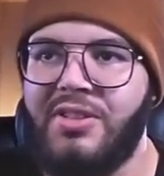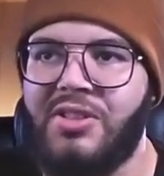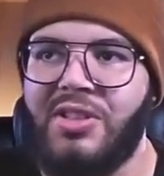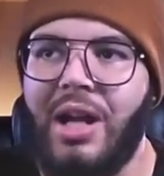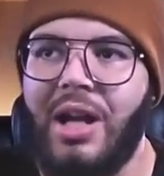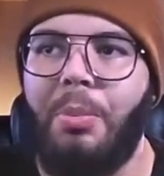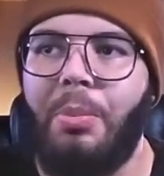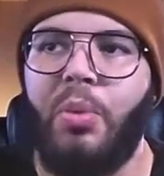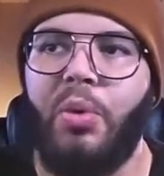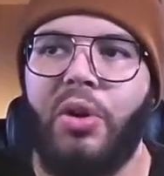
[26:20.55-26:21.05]

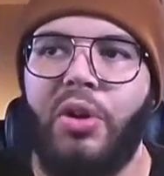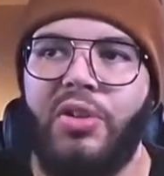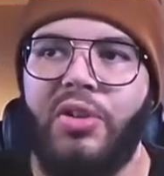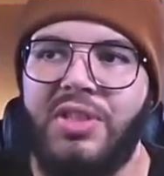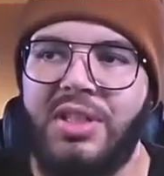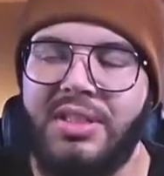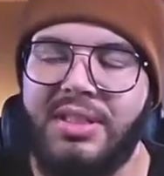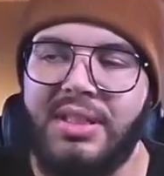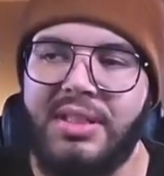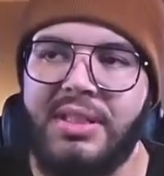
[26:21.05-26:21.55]
Stop words
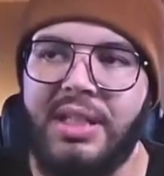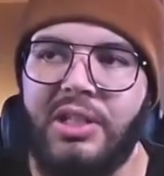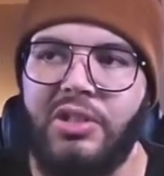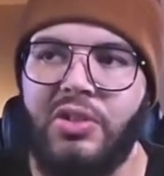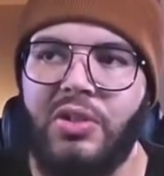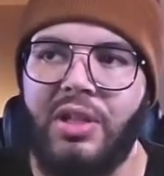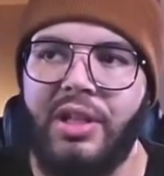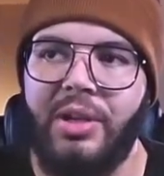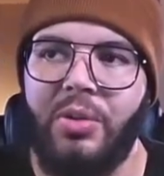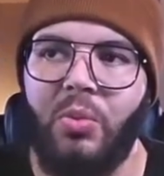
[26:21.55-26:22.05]
is
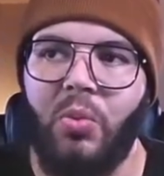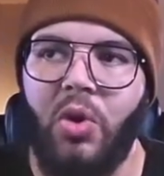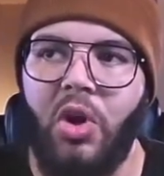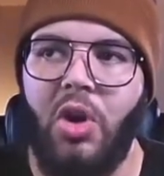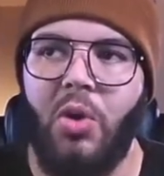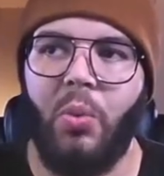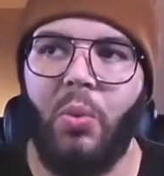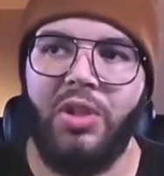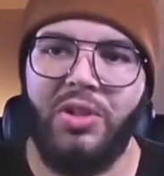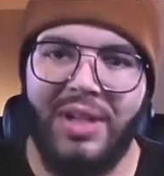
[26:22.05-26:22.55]
essentially
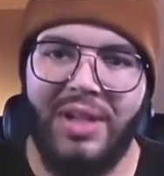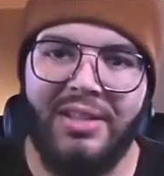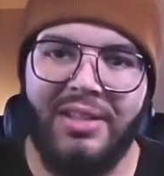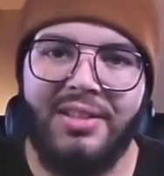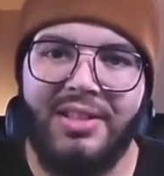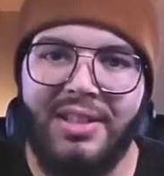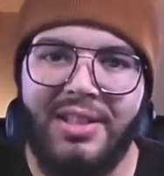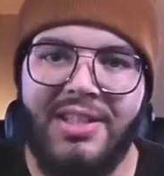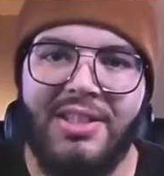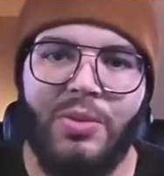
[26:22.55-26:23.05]
when you get
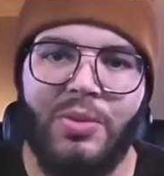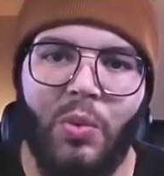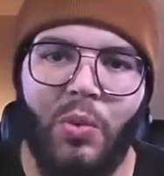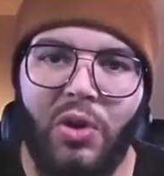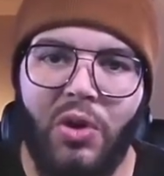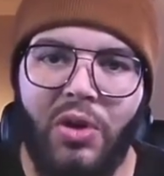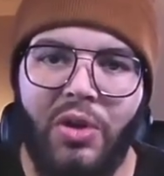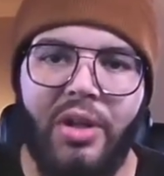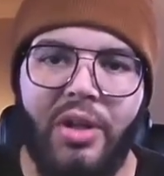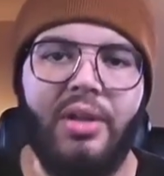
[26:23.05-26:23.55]
to this
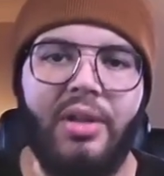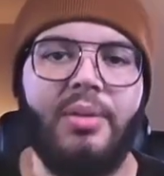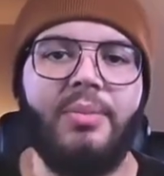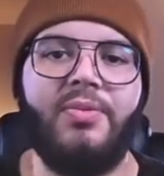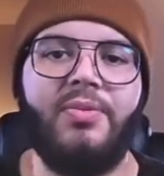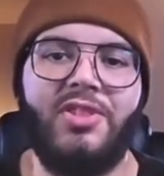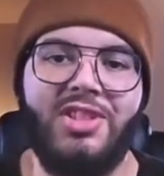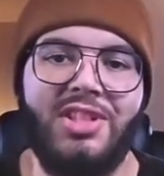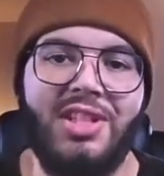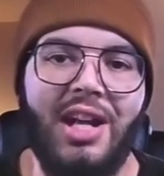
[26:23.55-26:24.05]
word,
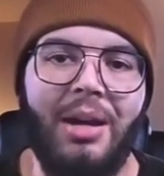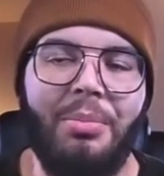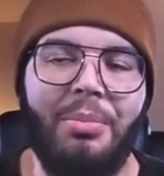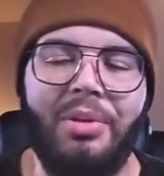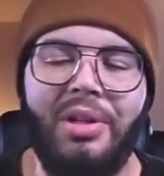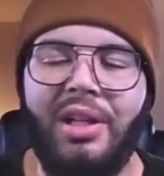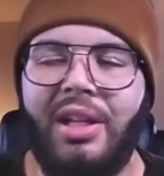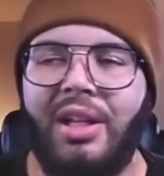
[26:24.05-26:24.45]
stop.